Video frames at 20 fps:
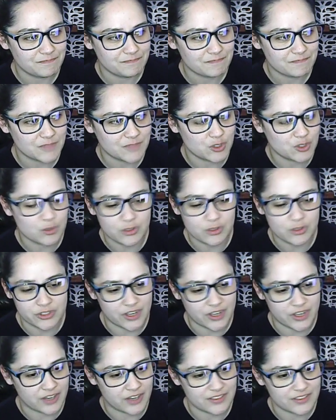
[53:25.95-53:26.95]
Google
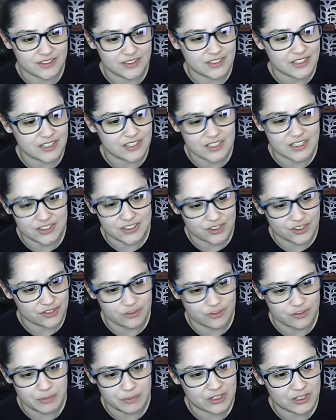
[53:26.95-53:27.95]
Docs is the easiest for
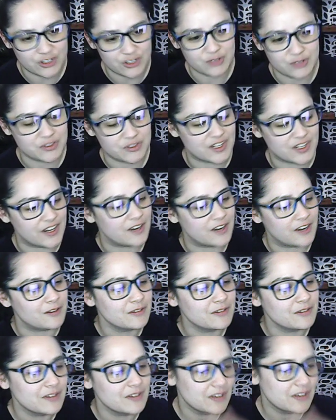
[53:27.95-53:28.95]
me to use now.
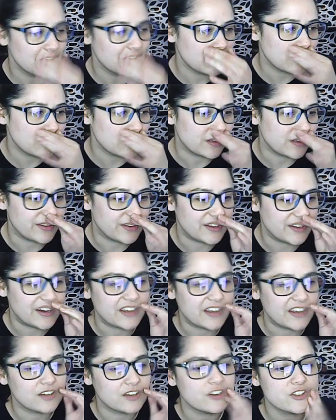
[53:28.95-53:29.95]
And then I
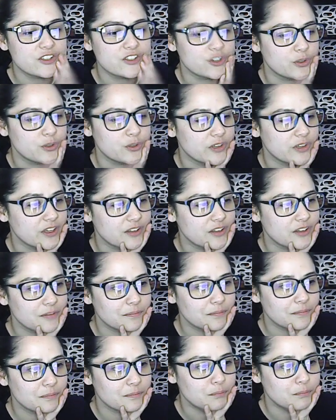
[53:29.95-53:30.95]
can also like
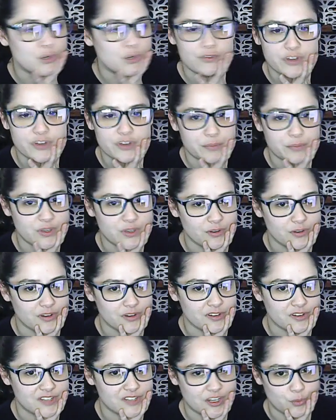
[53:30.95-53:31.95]
move
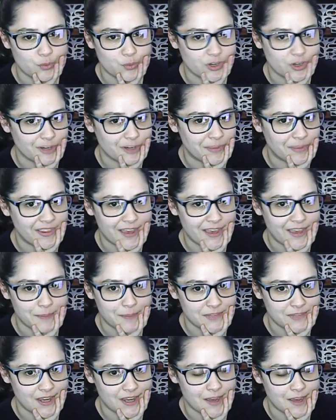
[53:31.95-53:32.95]
computers. I can work on my
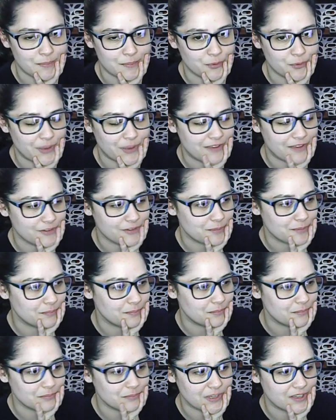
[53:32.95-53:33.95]
laptop away from
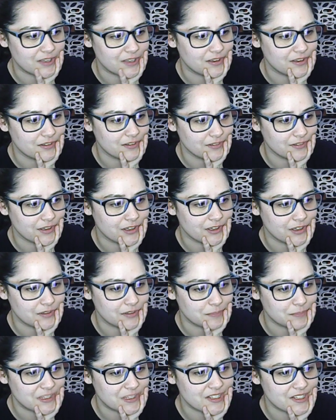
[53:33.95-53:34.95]
my
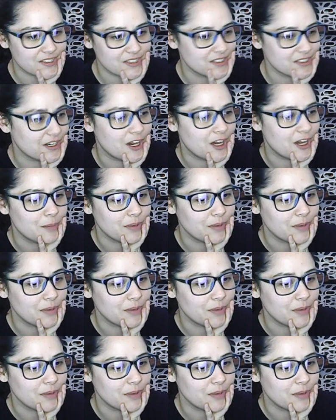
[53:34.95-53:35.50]
my desktop.